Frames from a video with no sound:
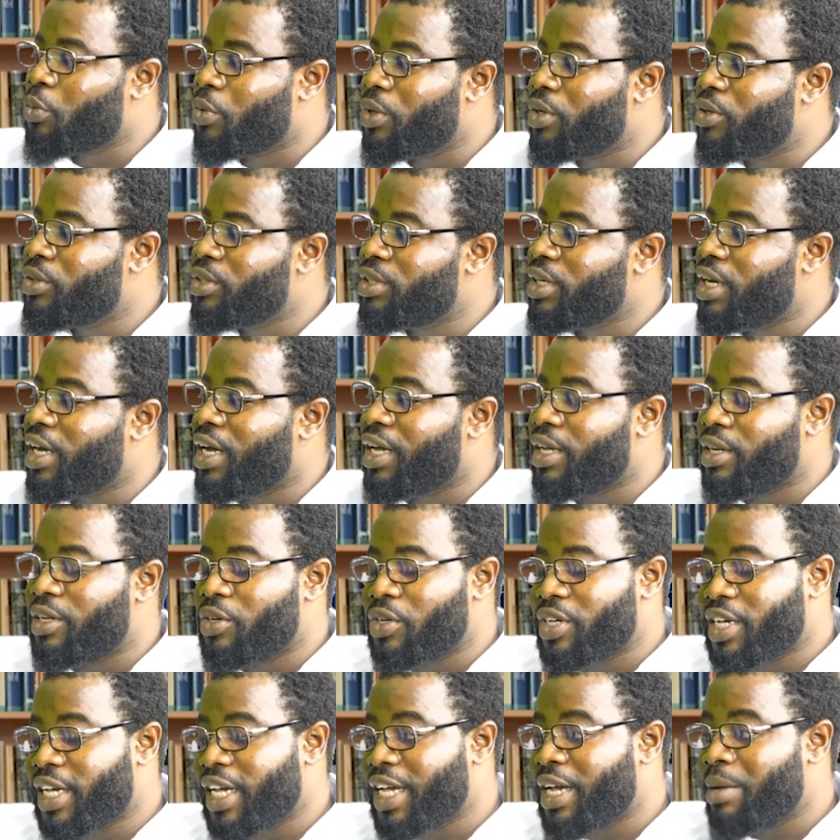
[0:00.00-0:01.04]
world,
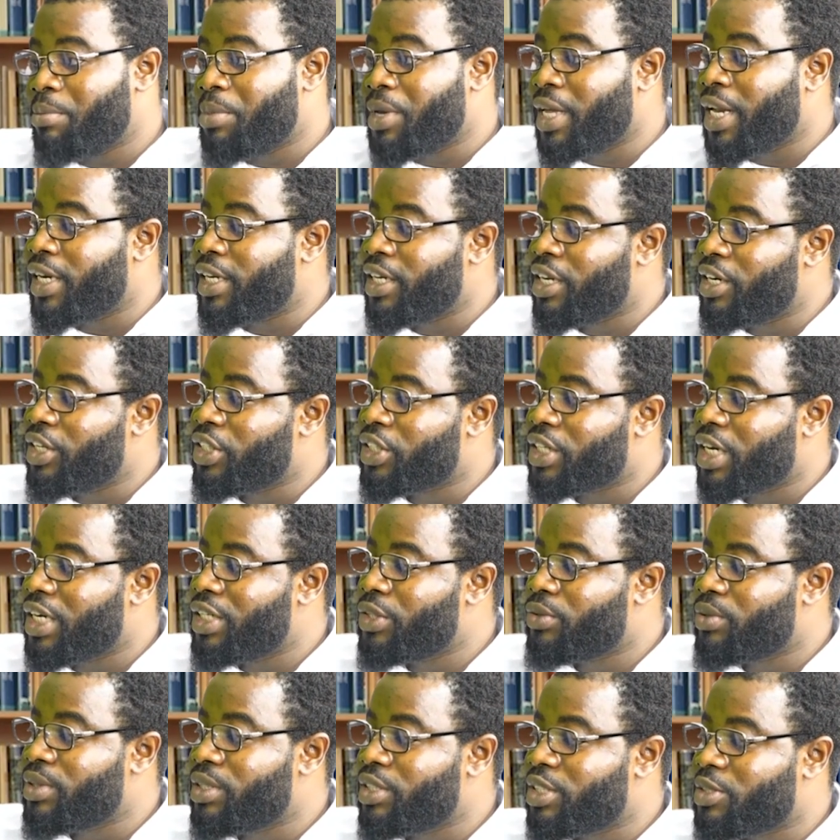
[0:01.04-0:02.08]
in Kenya being an English
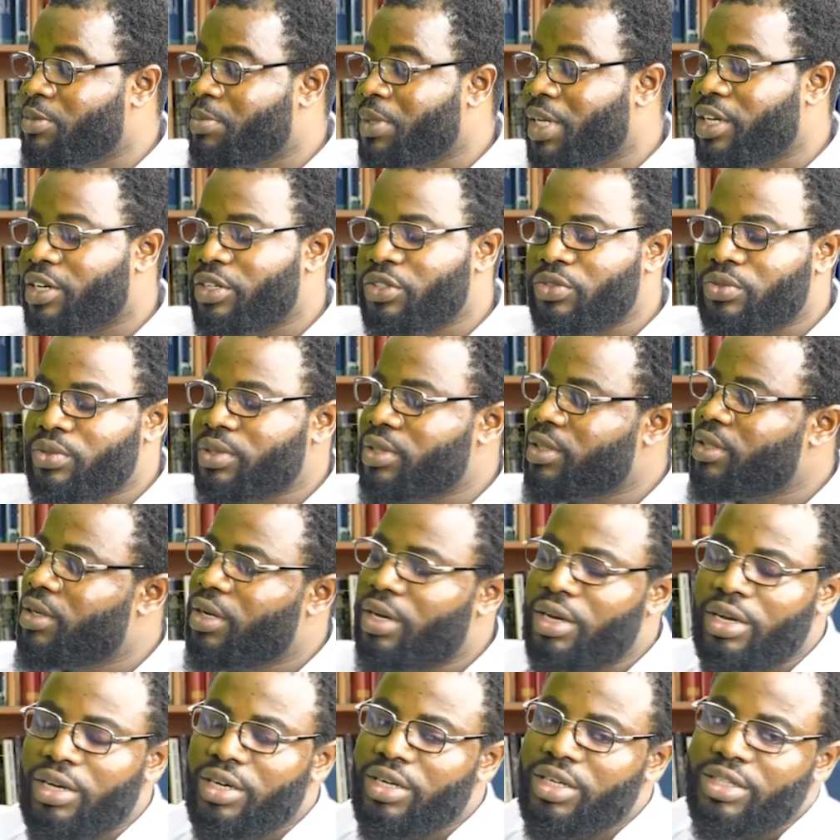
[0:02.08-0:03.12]
country, speaking country,
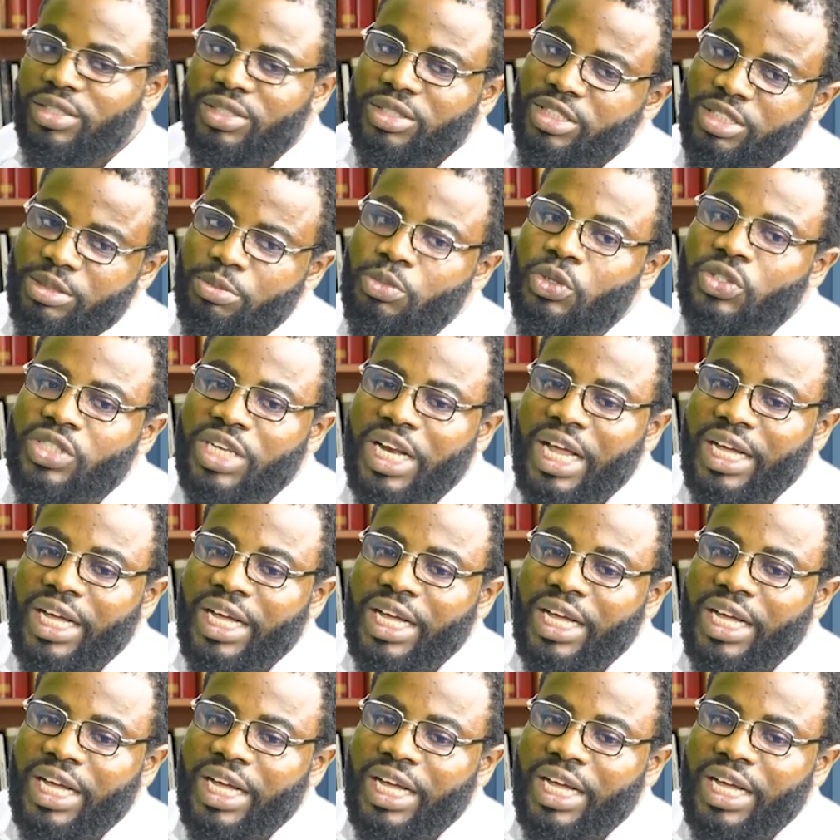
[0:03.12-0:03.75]
it's most